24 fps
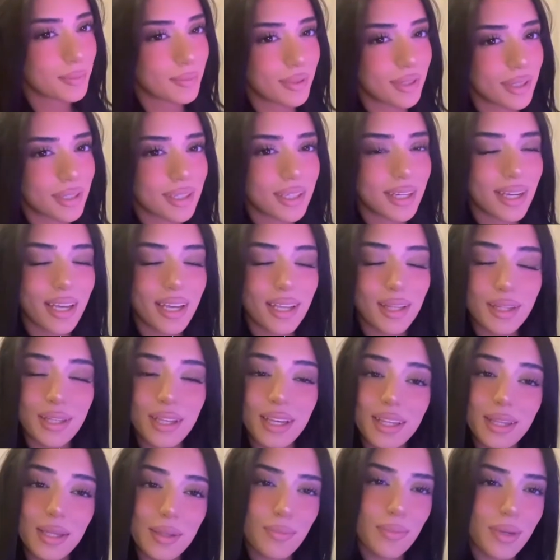And it's so
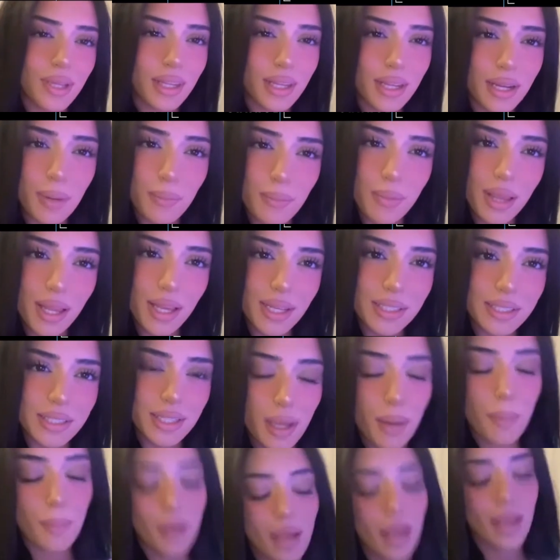dang sad because men can't
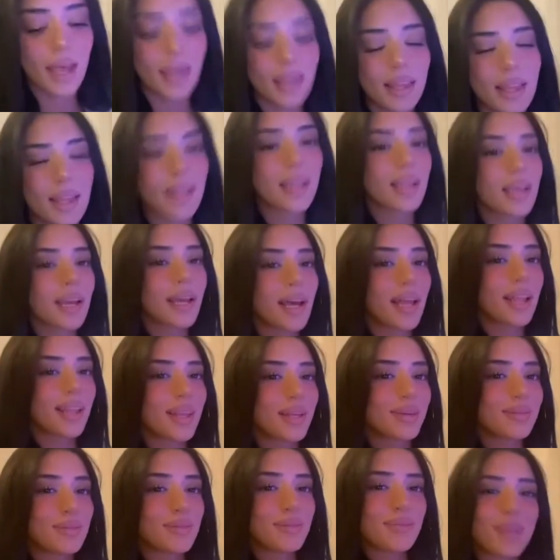even speak out.
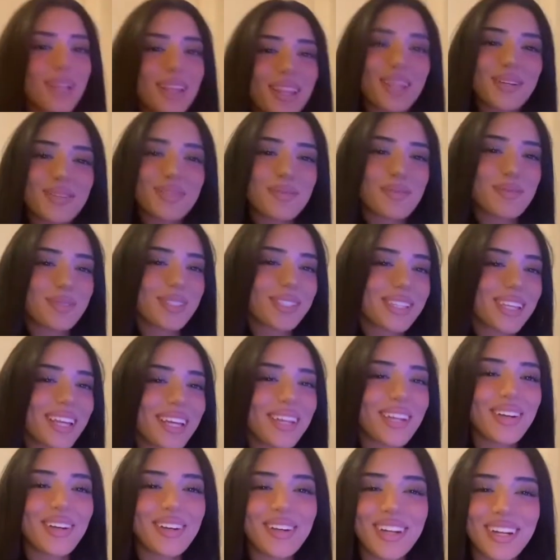Man, I lost my
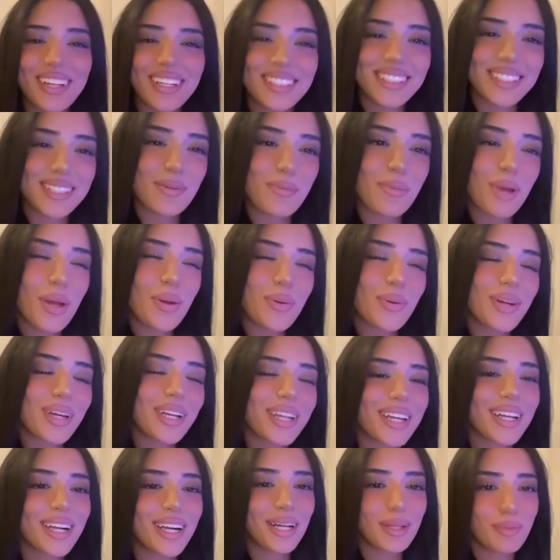virginity when I was eight
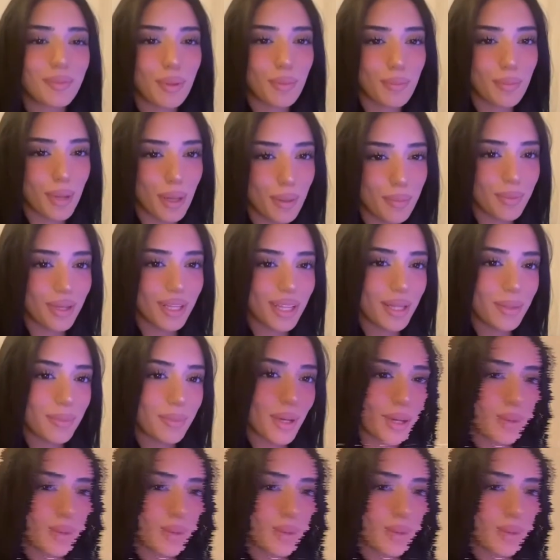years old, but who can